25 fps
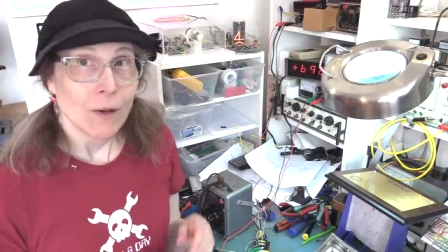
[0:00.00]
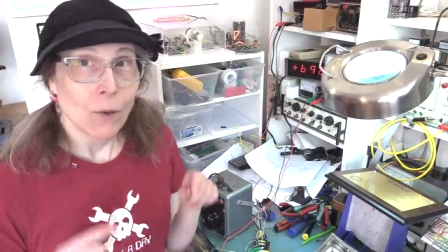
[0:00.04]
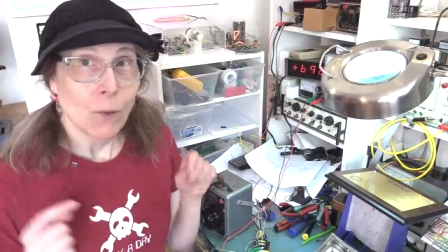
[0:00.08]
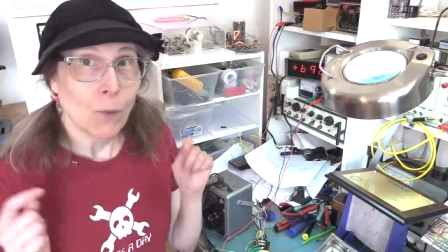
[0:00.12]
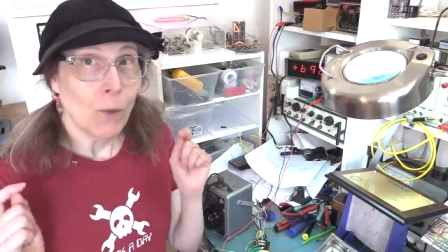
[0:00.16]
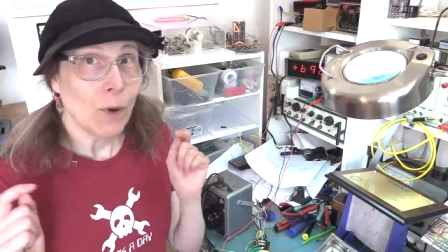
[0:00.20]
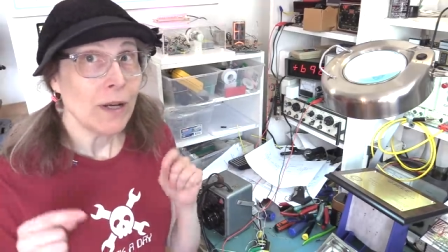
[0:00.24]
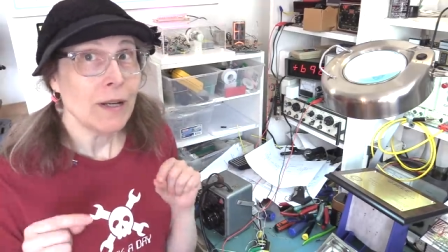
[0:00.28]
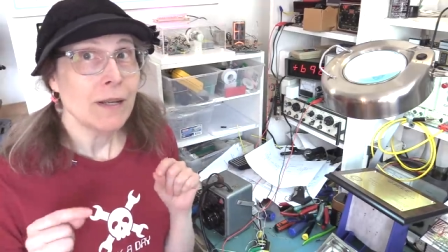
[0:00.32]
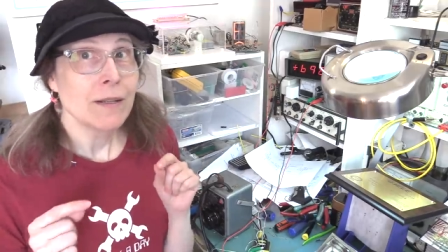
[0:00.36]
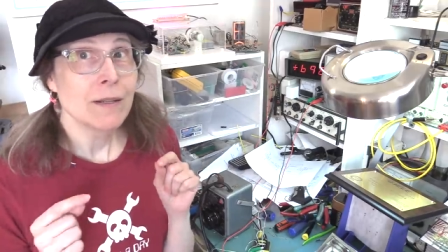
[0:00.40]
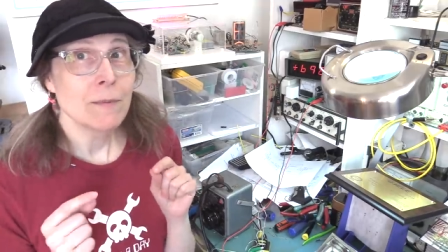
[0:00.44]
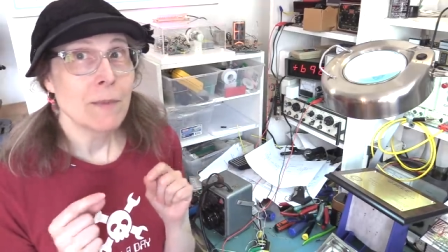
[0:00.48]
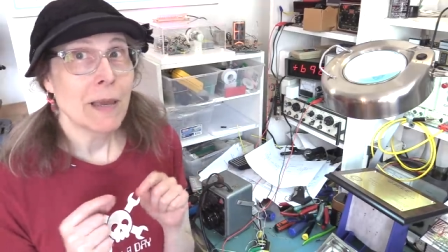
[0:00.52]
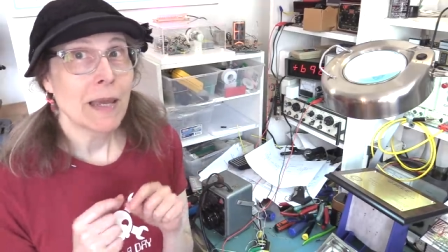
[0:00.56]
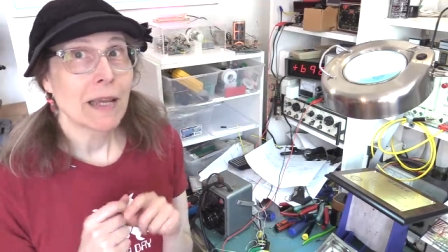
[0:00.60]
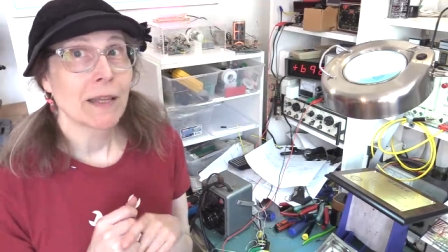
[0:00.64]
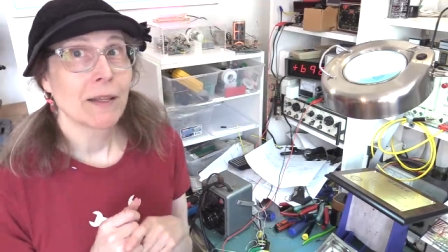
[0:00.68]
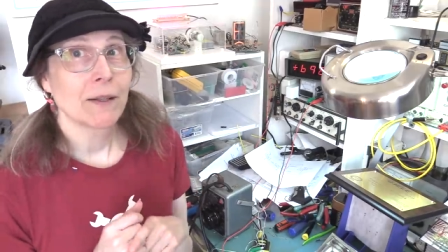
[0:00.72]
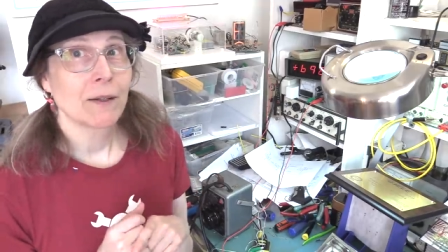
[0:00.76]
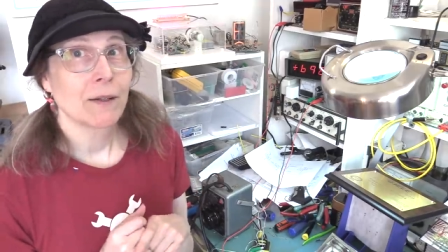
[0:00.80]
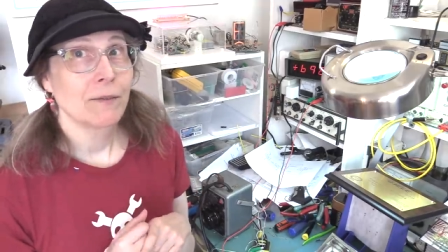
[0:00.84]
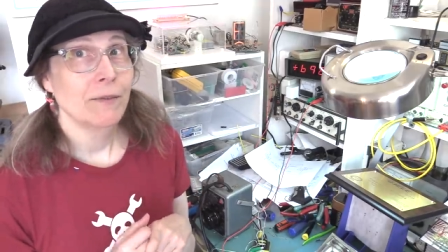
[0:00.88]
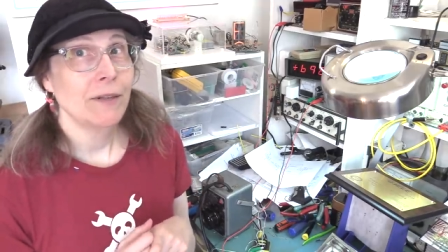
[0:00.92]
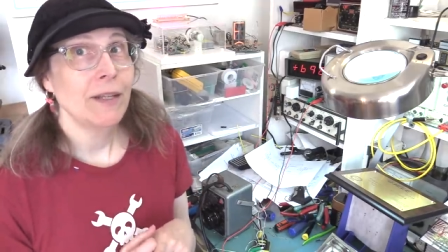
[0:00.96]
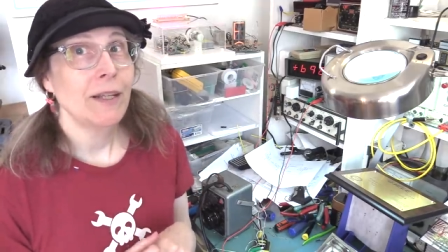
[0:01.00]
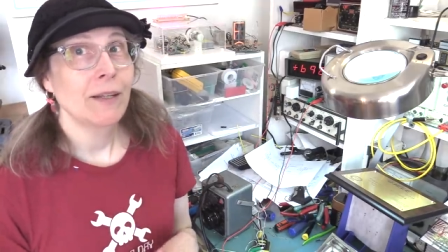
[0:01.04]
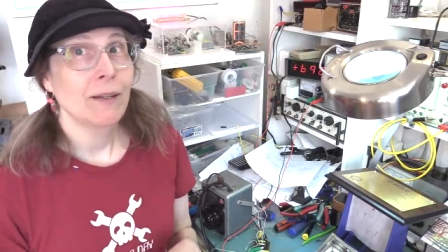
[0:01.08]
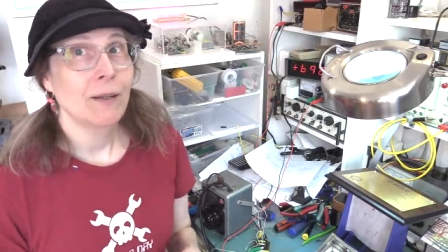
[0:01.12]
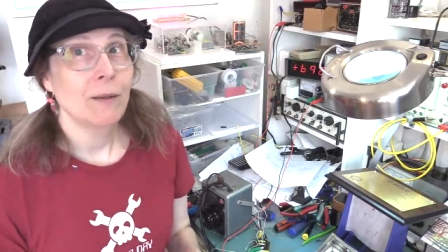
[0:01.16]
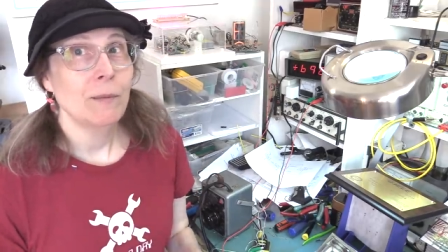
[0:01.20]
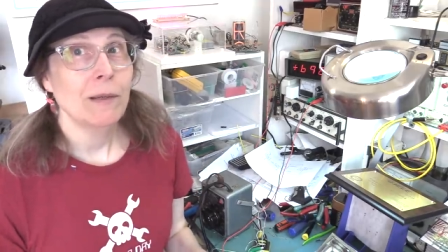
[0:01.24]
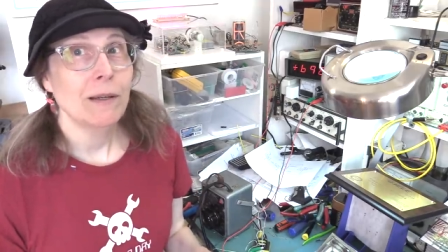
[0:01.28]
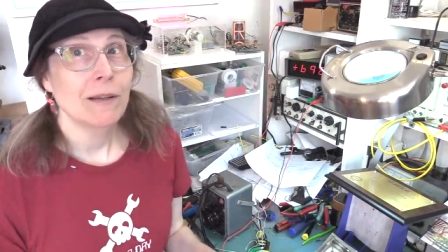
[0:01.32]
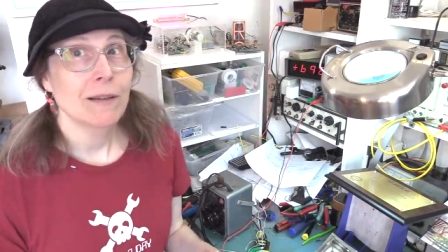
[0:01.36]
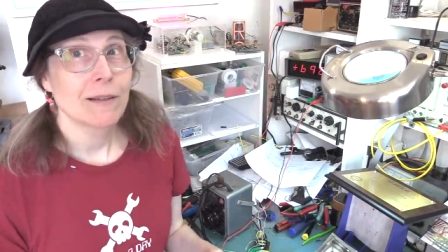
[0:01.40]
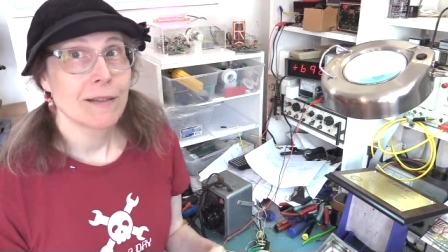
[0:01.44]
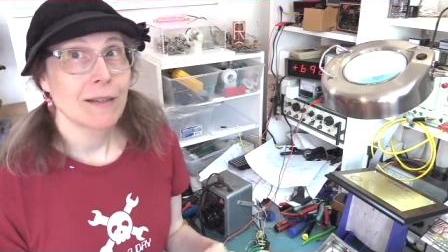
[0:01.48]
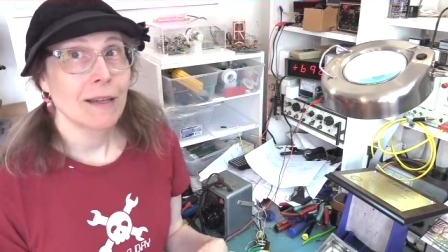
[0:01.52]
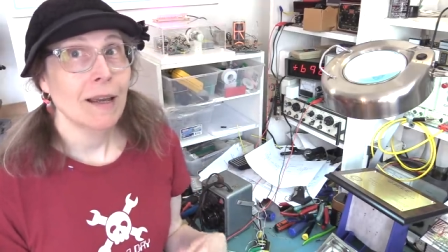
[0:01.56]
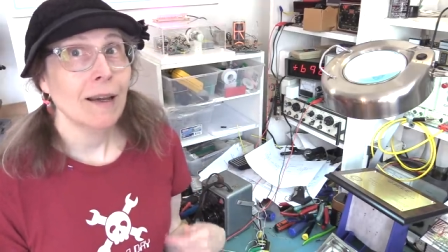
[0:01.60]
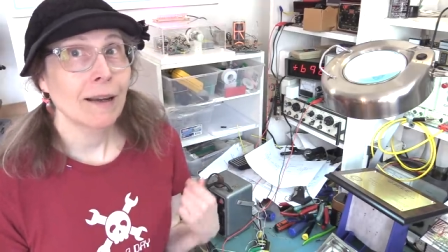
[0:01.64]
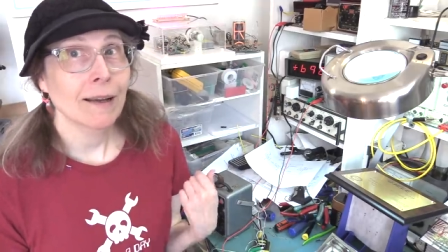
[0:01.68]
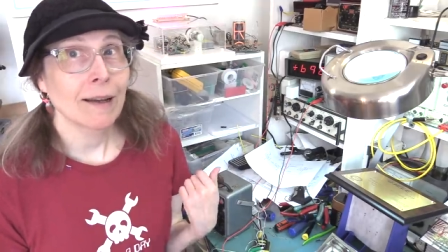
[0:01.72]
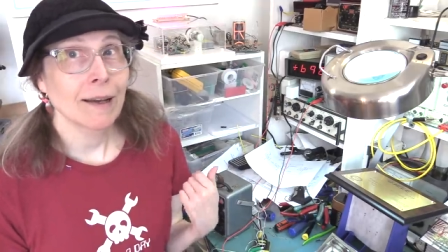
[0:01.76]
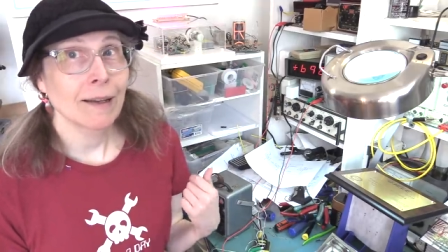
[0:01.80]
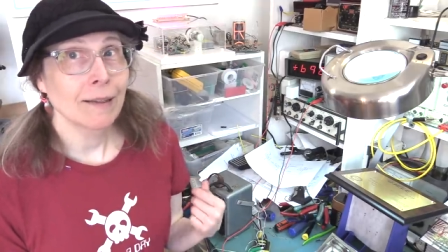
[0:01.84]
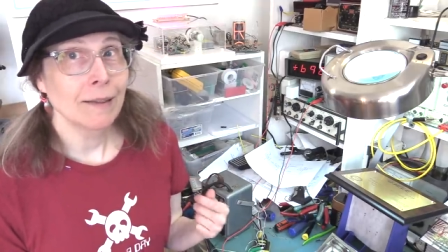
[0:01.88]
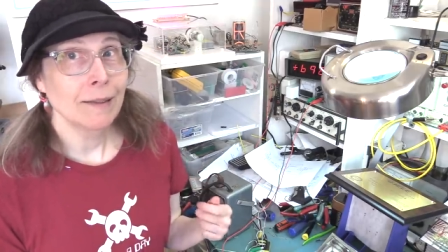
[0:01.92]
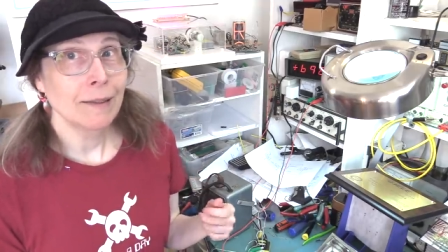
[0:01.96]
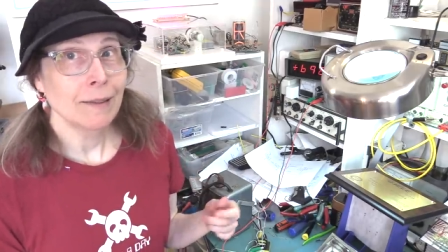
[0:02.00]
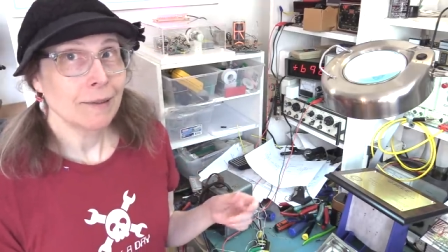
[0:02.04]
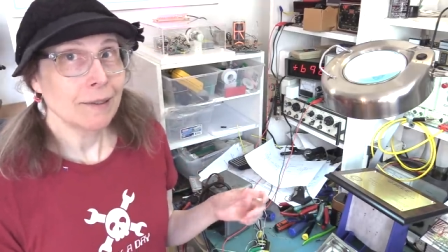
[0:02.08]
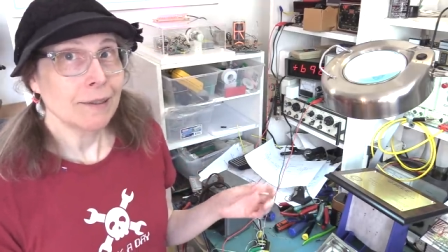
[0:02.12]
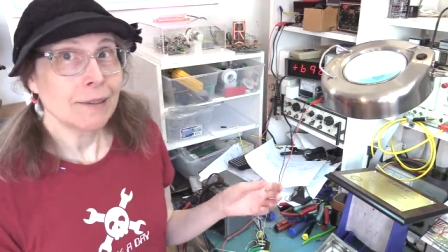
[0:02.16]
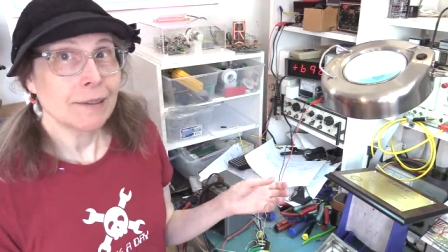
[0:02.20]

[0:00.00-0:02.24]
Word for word: wanted to make a little video because I got a little